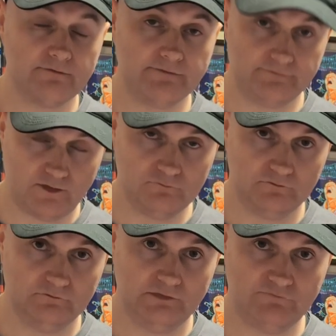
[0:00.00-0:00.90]
They
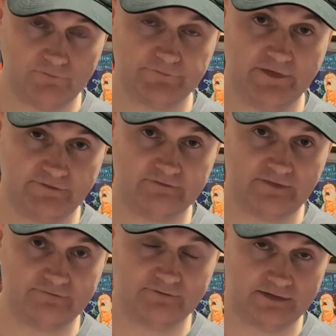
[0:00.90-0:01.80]
don't live up to his
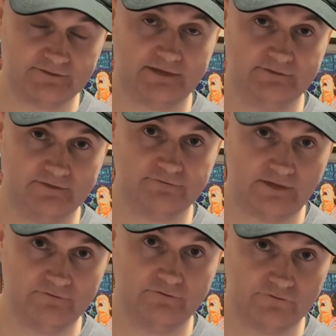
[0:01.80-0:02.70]
exacting
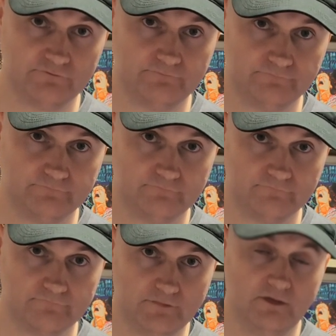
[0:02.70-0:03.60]
standards.
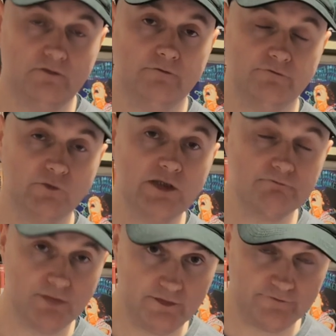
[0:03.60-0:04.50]
So he
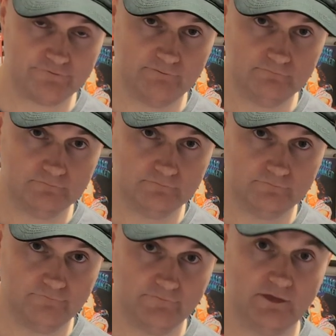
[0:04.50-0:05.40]
murders them,
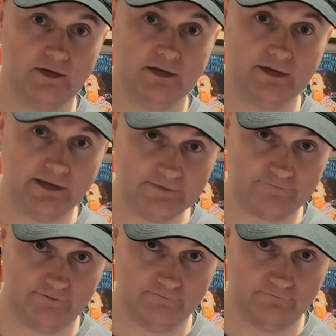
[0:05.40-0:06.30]

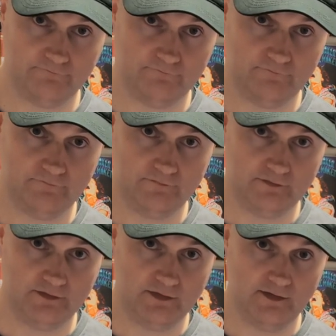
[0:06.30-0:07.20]
eats them,
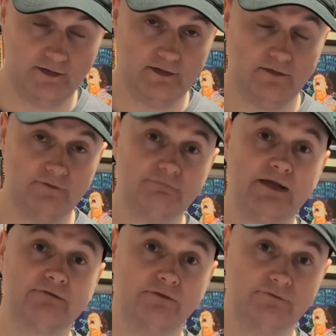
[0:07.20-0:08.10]
then
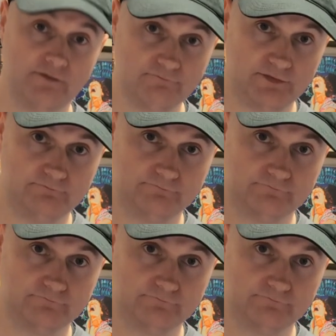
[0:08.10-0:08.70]
takes a dump